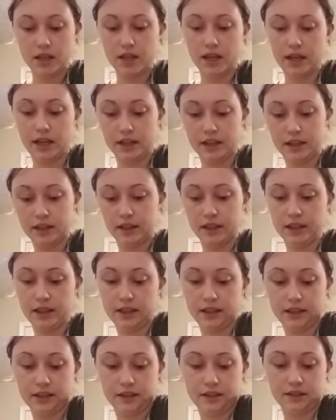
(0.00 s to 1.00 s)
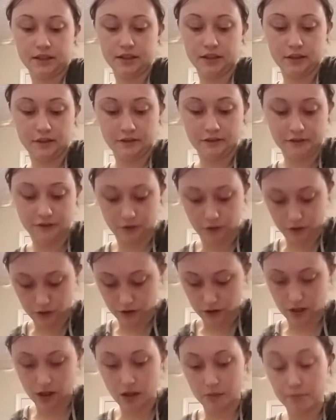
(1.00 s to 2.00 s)
And then let this sit
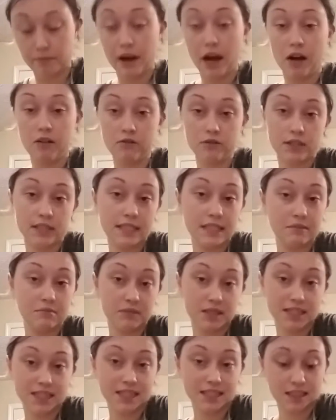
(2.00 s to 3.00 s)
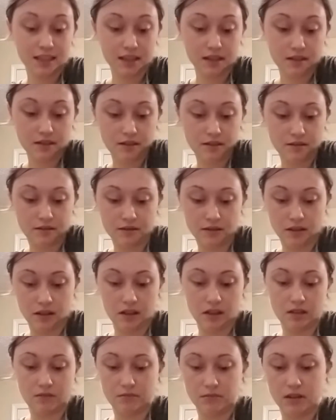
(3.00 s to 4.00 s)
for about 10 minutes.
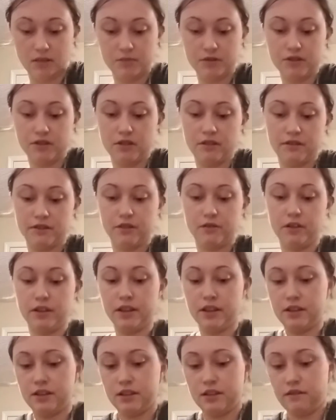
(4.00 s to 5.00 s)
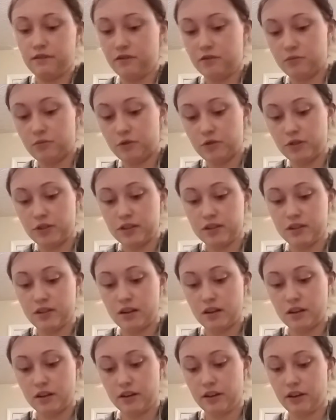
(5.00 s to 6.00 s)
I'm sure if you let it sit for more, it's
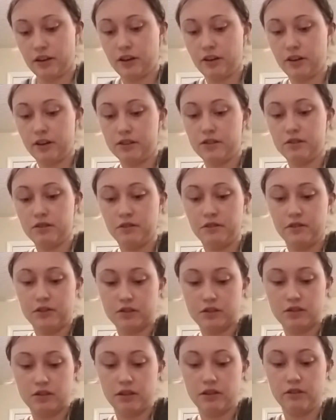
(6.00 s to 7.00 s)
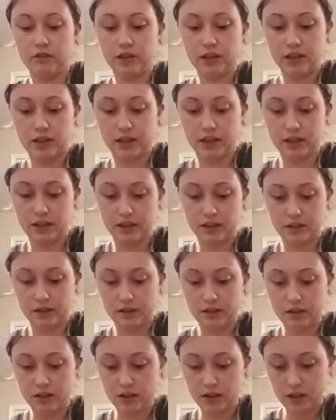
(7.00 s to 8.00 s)
not going to hurt it. So if you're slow at cutting
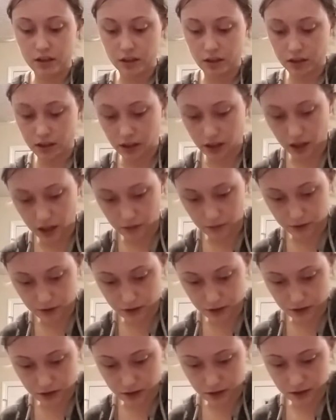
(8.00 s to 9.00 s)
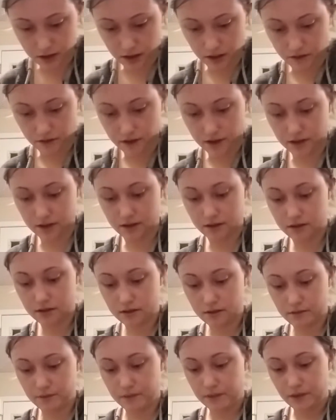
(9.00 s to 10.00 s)
cabbage and stuff, it's
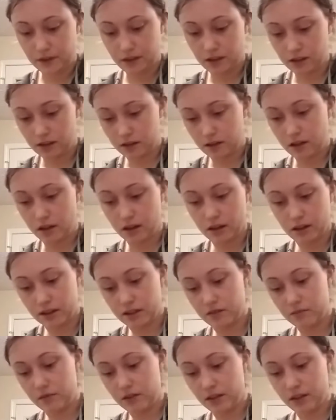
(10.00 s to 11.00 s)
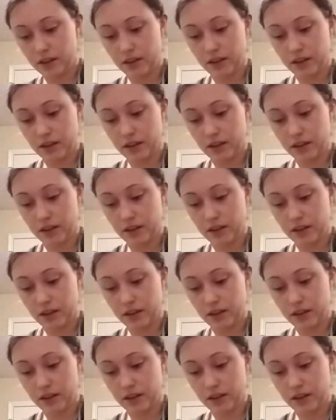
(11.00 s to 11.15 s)
not going to be the